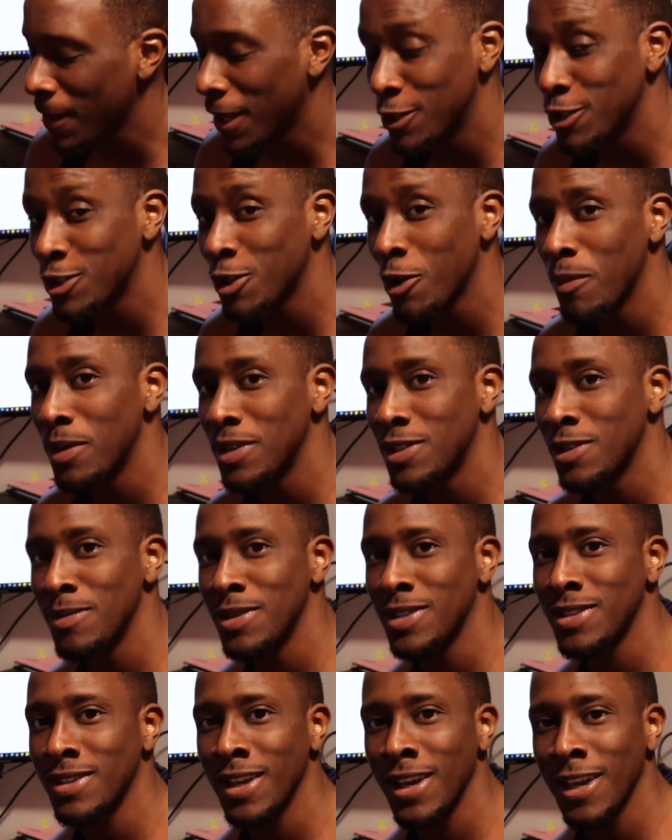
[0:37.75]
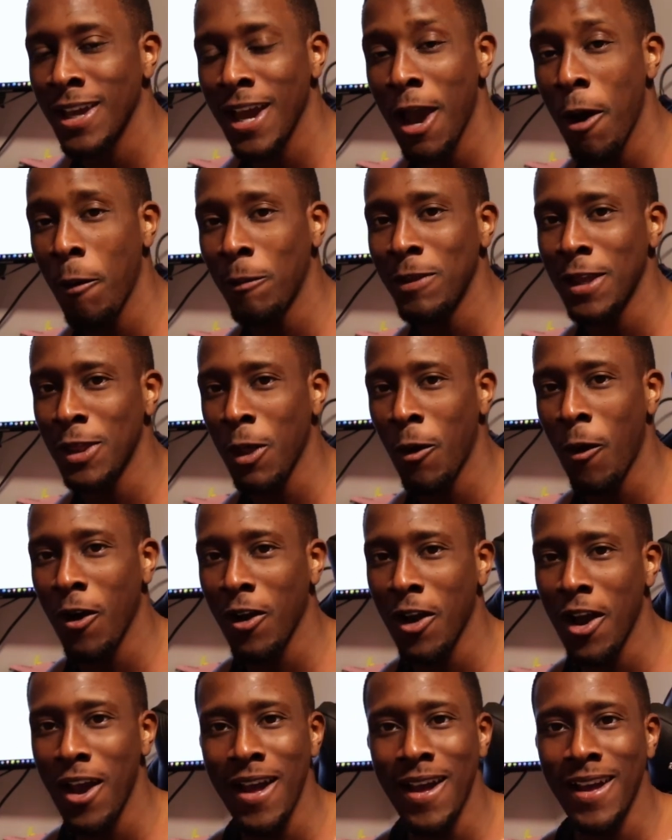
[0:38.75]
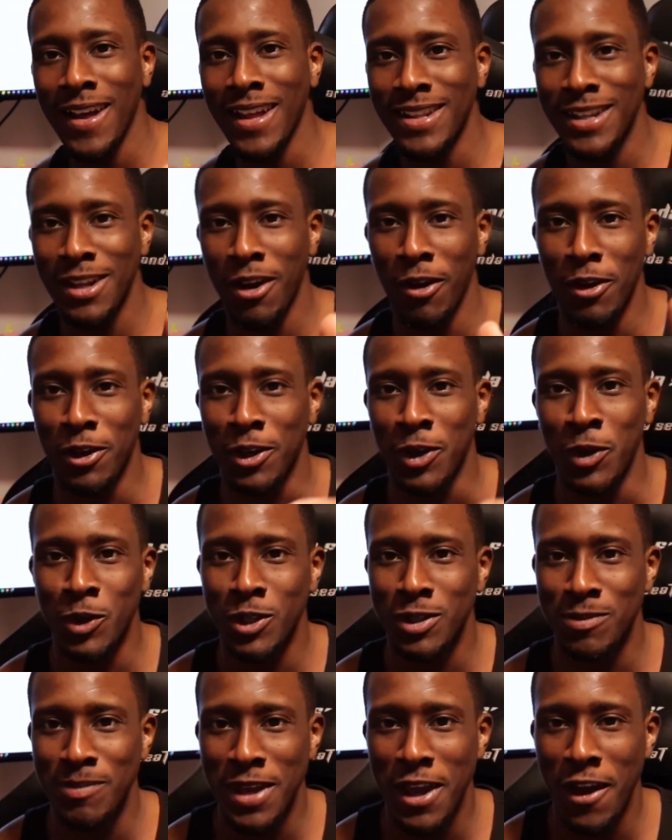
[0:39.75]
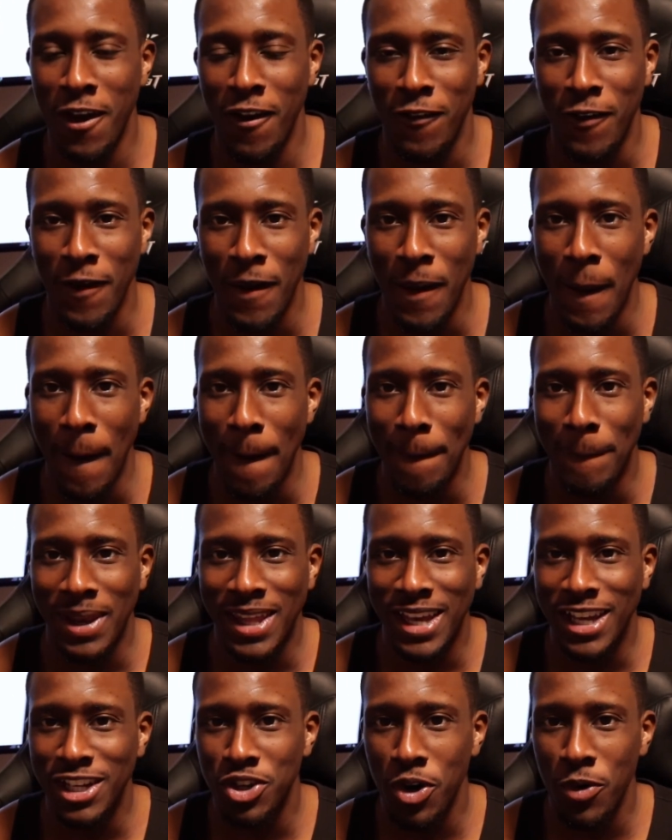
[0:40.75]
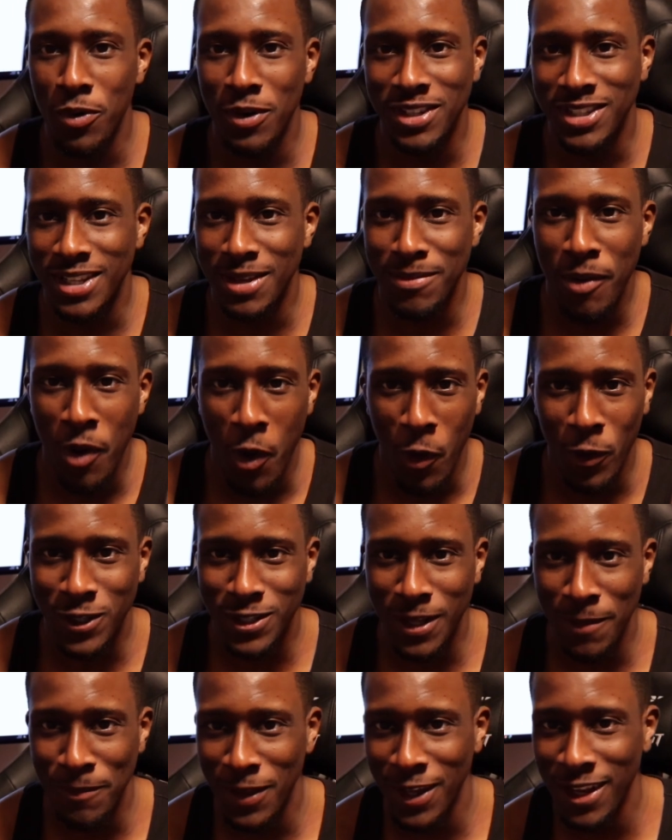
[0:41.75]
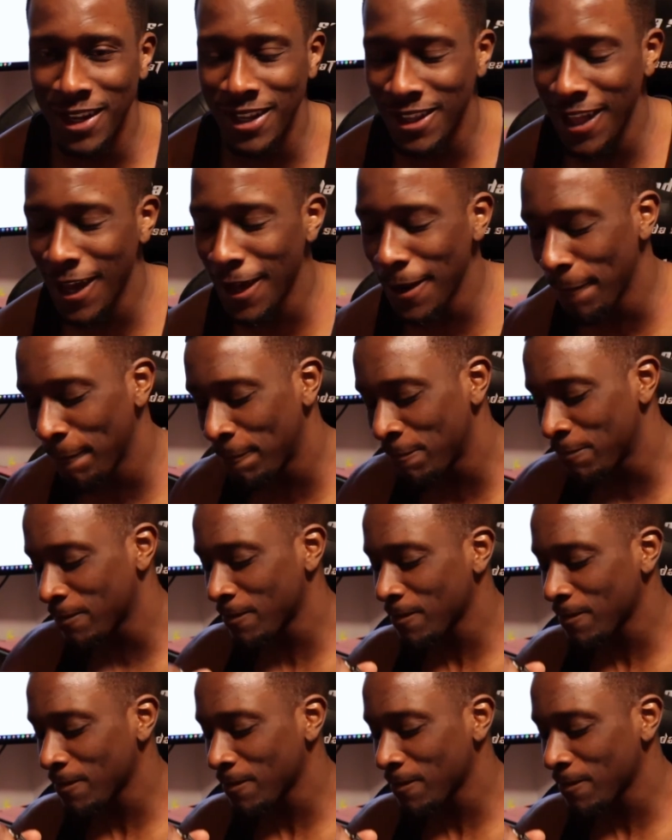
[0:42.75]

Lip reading: I just hope it's a mistake. I hope they don't accuse me of plagiarism or something like that.